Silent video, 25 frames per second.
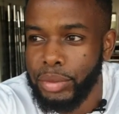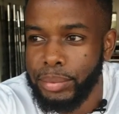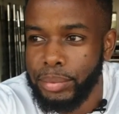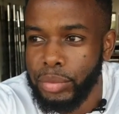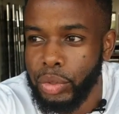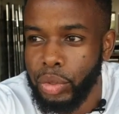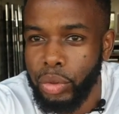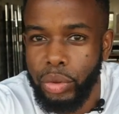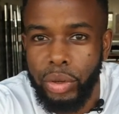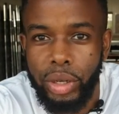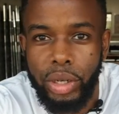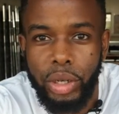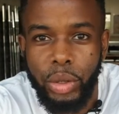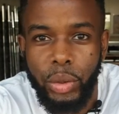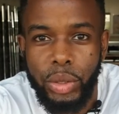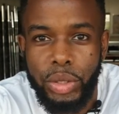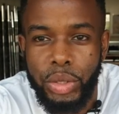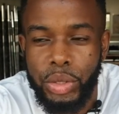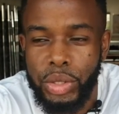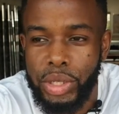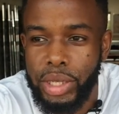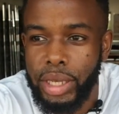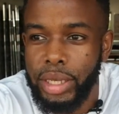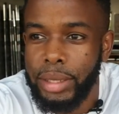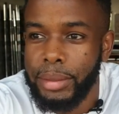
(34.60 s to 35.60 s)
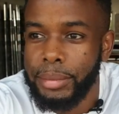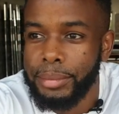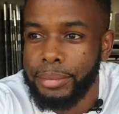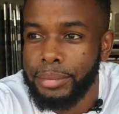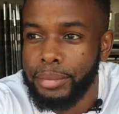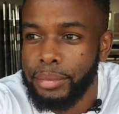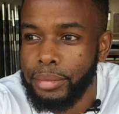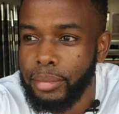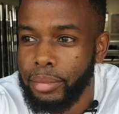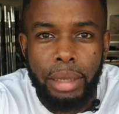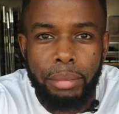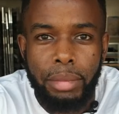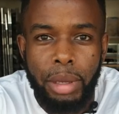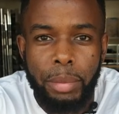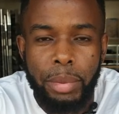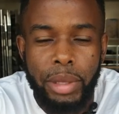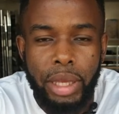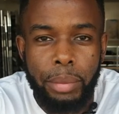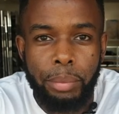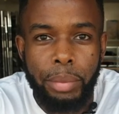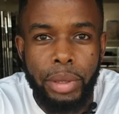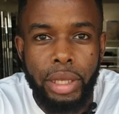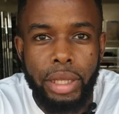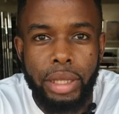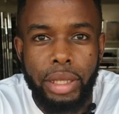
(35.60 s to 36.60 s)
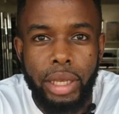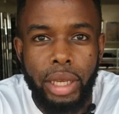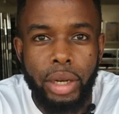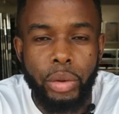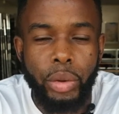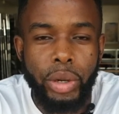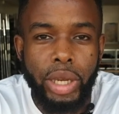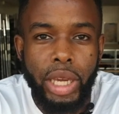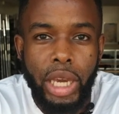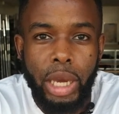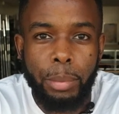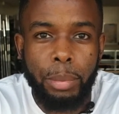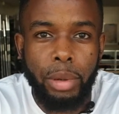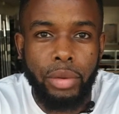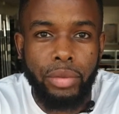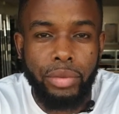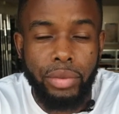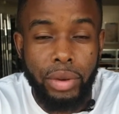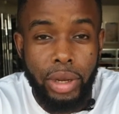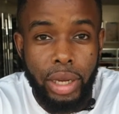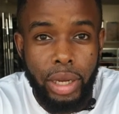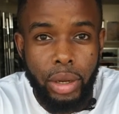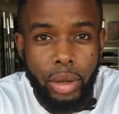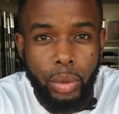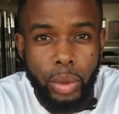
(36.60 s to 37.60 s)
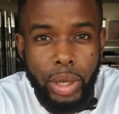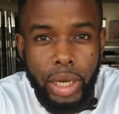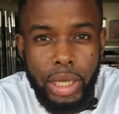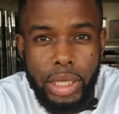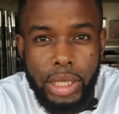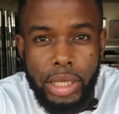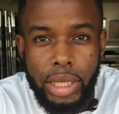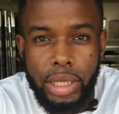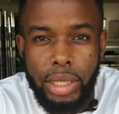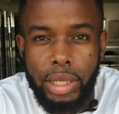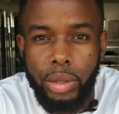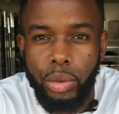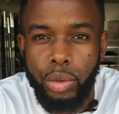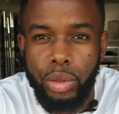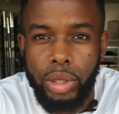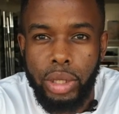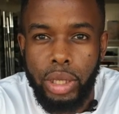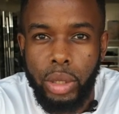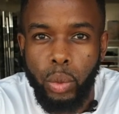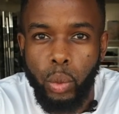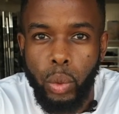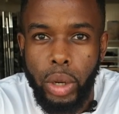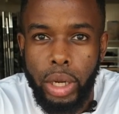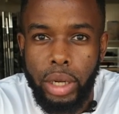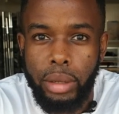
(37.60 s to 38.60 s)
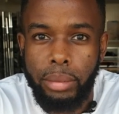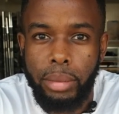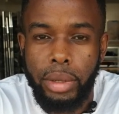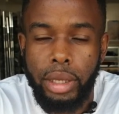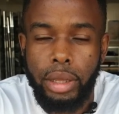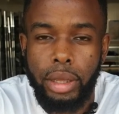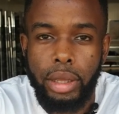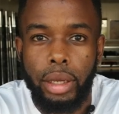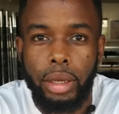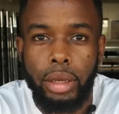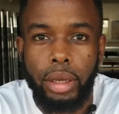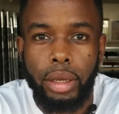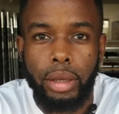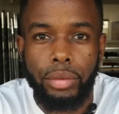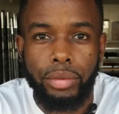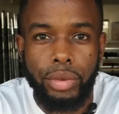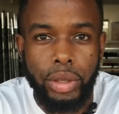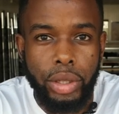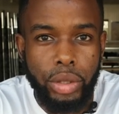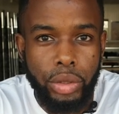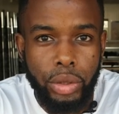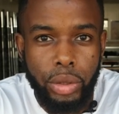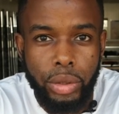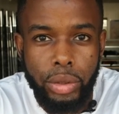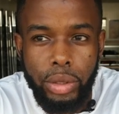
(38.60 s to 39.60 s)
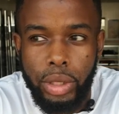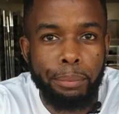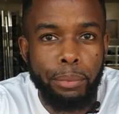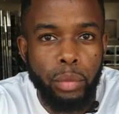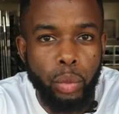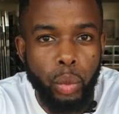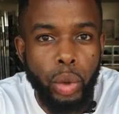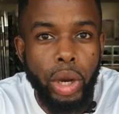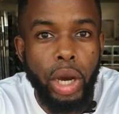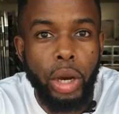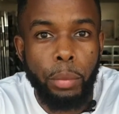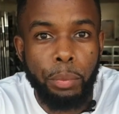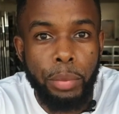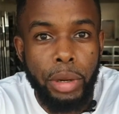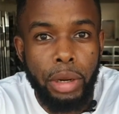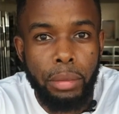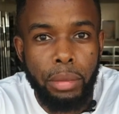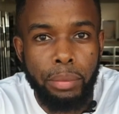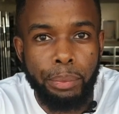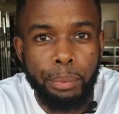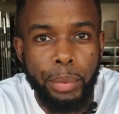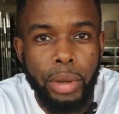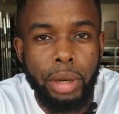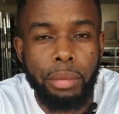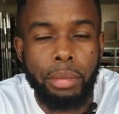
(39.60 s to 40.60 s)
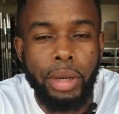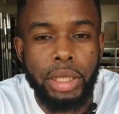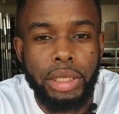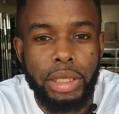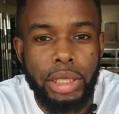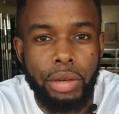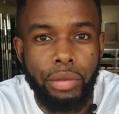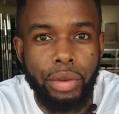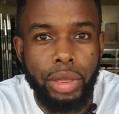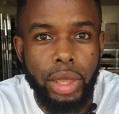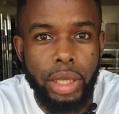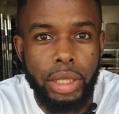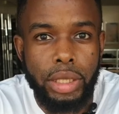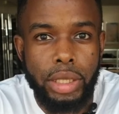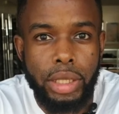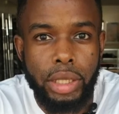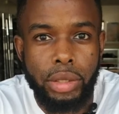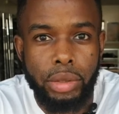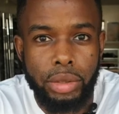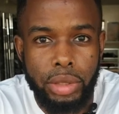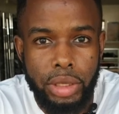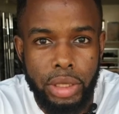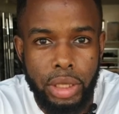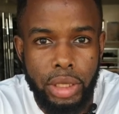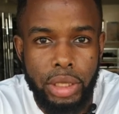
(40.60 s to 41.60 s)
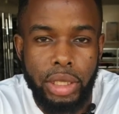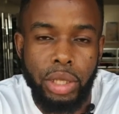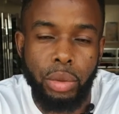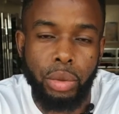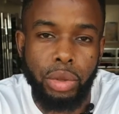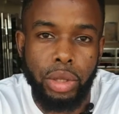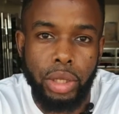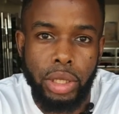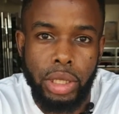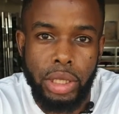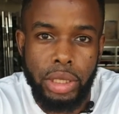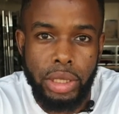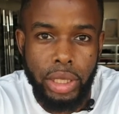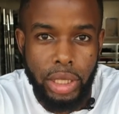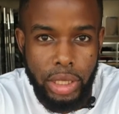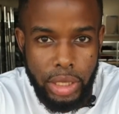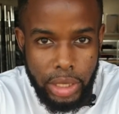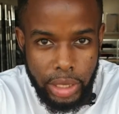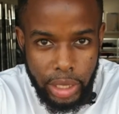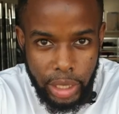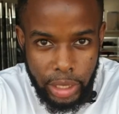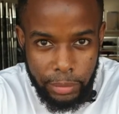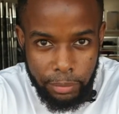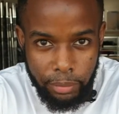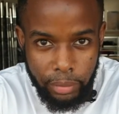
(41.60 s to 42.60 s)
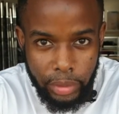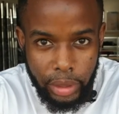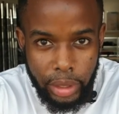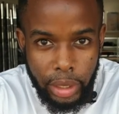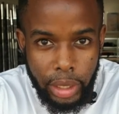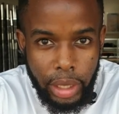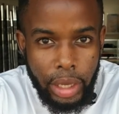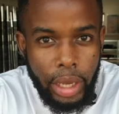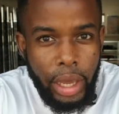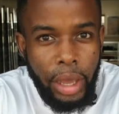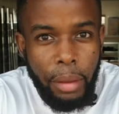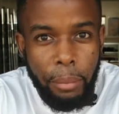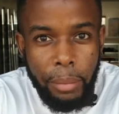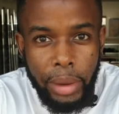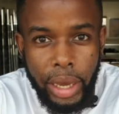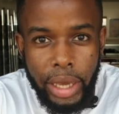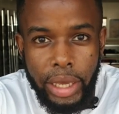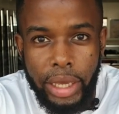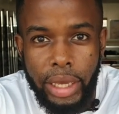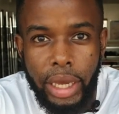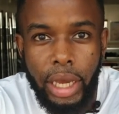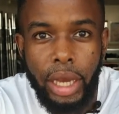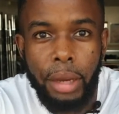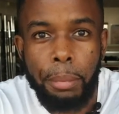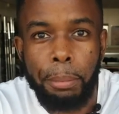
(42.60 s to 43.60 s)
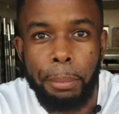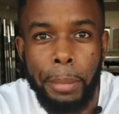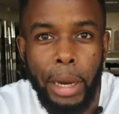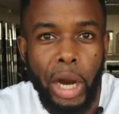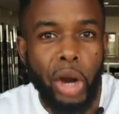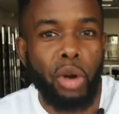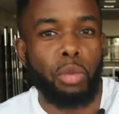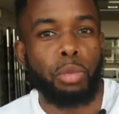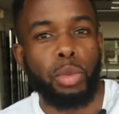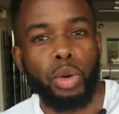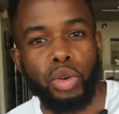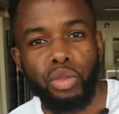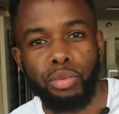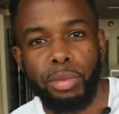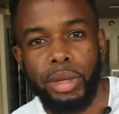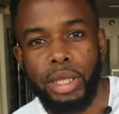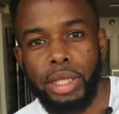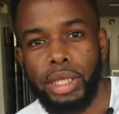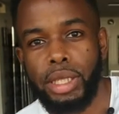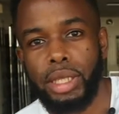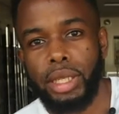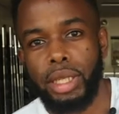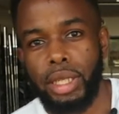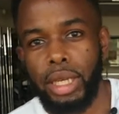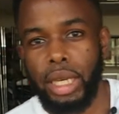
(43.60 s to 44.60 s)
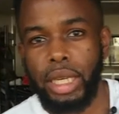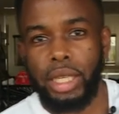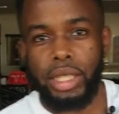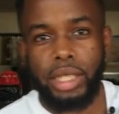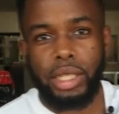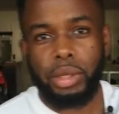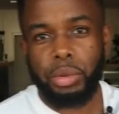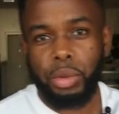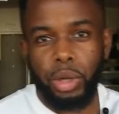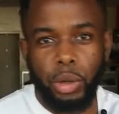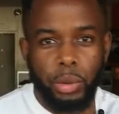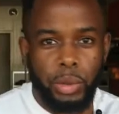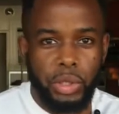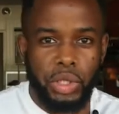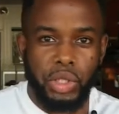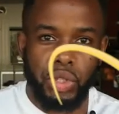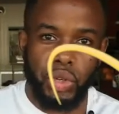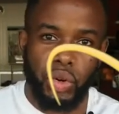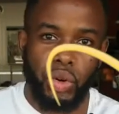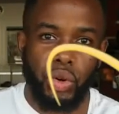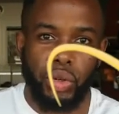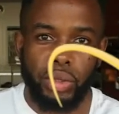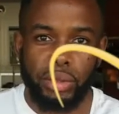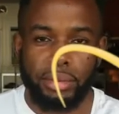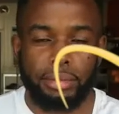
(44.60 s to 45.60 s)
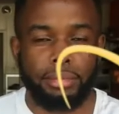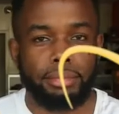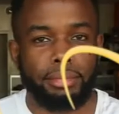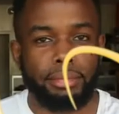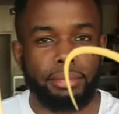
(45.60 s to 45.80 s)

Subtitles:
Don't really know what to say. Maybe a bit recap of what I said on the 1 month video. Well, pretty much everything still is the same. My bowel movements are still going strong.